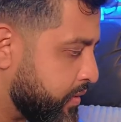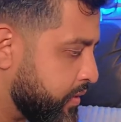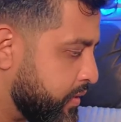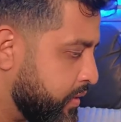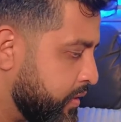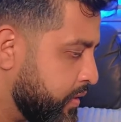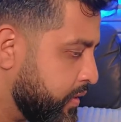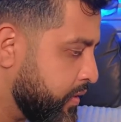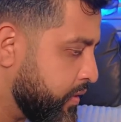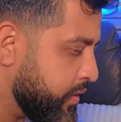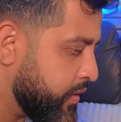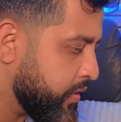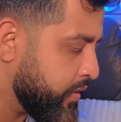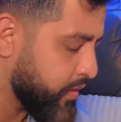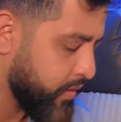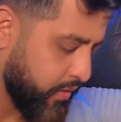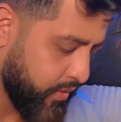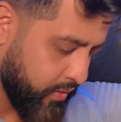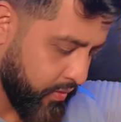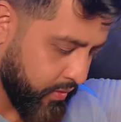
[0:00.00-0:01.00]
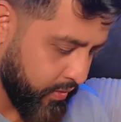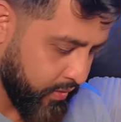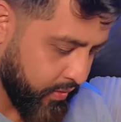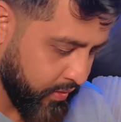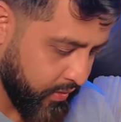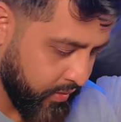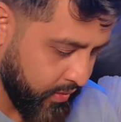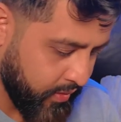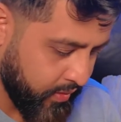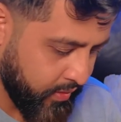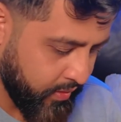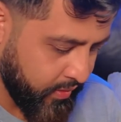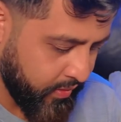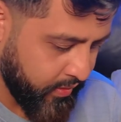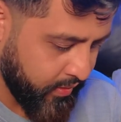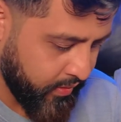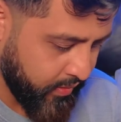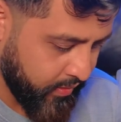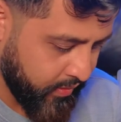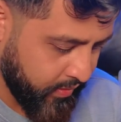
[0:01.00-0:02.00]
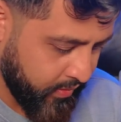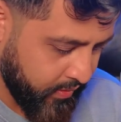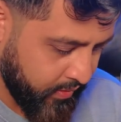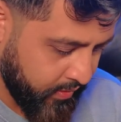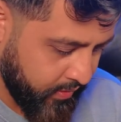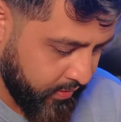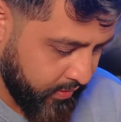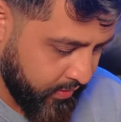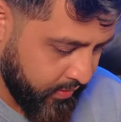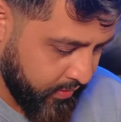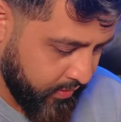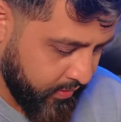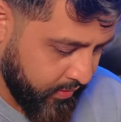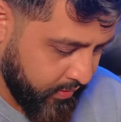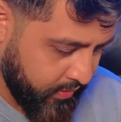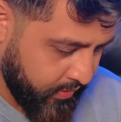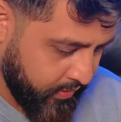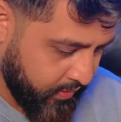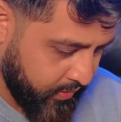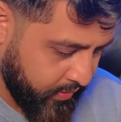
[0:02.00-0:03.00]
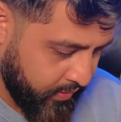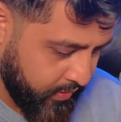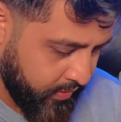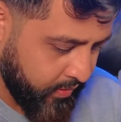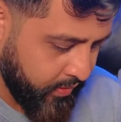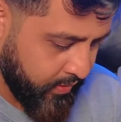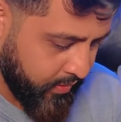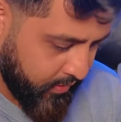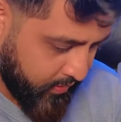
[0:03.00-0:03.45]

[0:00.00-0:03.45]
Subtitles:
(silent)